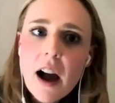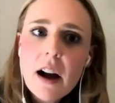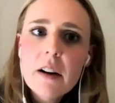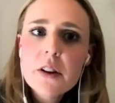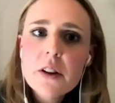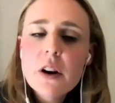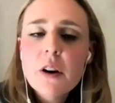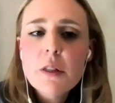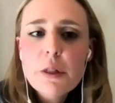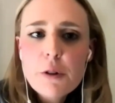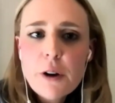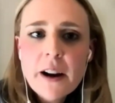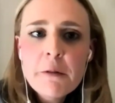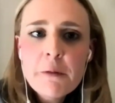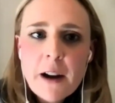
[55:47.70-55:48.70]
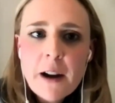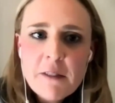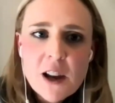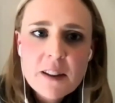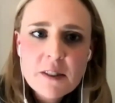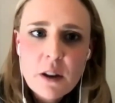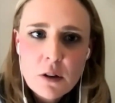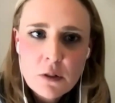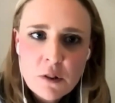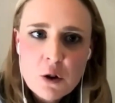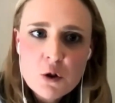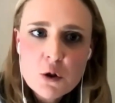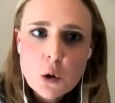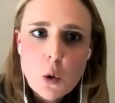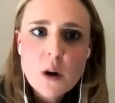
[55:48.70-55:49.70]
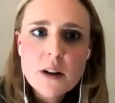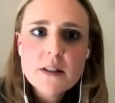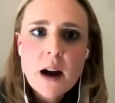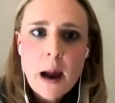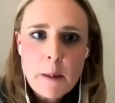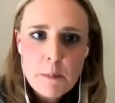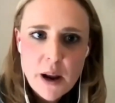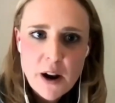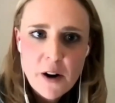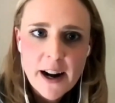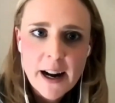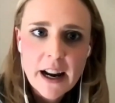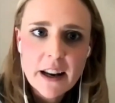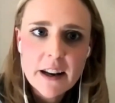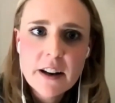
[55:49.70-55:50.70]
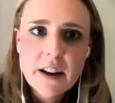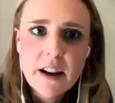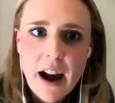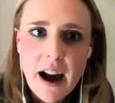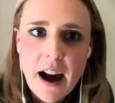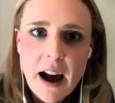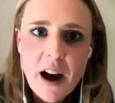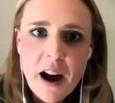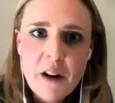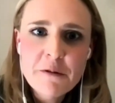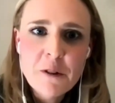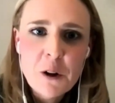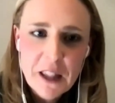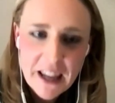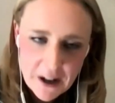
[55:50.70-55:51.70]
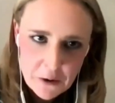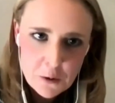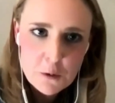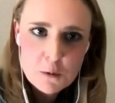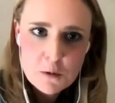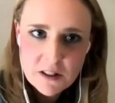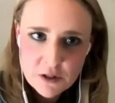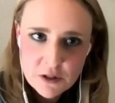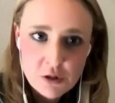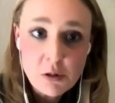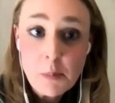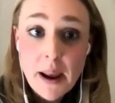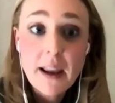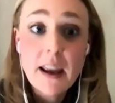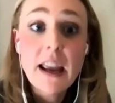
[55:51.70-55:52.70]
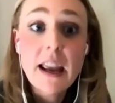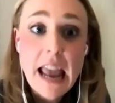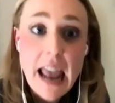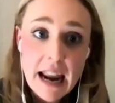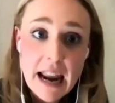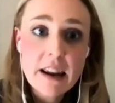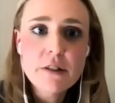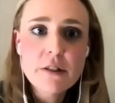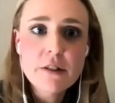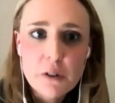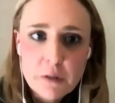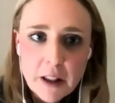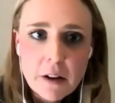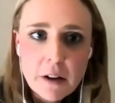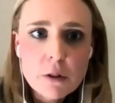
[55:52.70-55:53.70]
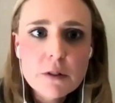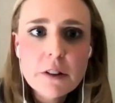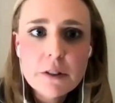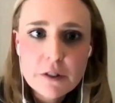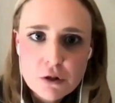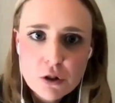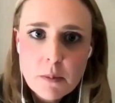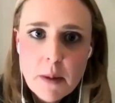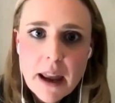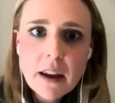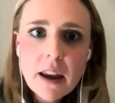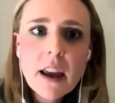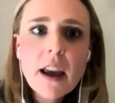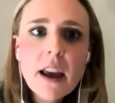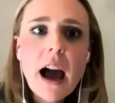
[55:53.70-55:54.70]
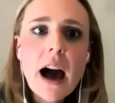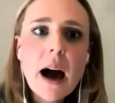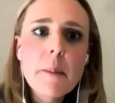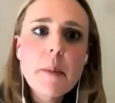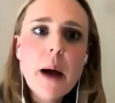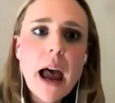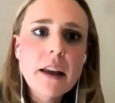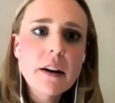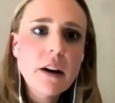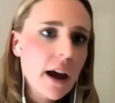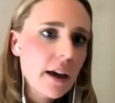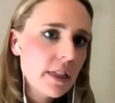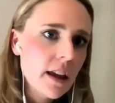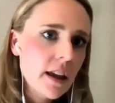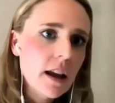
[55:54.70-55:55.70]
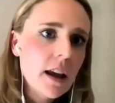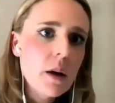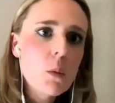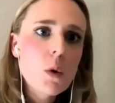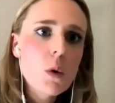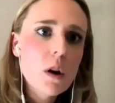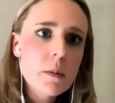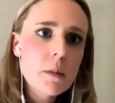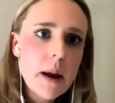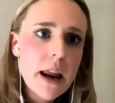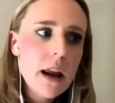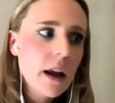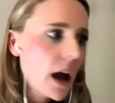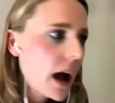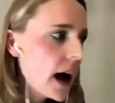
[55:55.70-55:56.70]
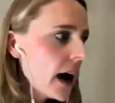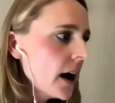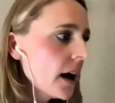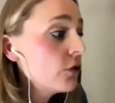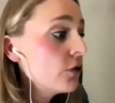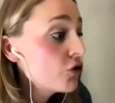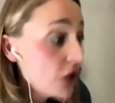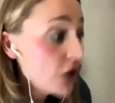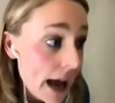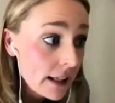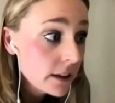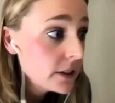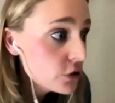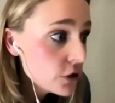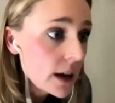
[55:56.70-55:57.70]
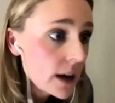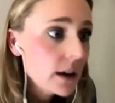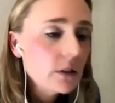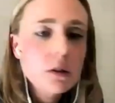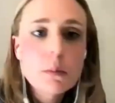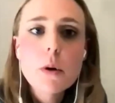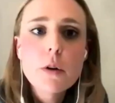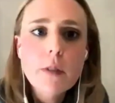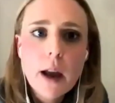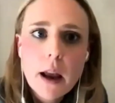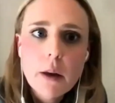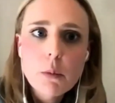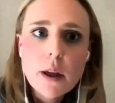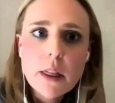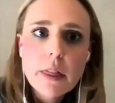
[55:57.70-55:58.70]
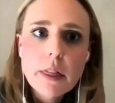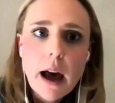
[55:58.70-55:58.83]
You know, 3 to 5 years is a short time period for legal decision making, any sort of legal decision making. And I think it would be challenging to move ahead with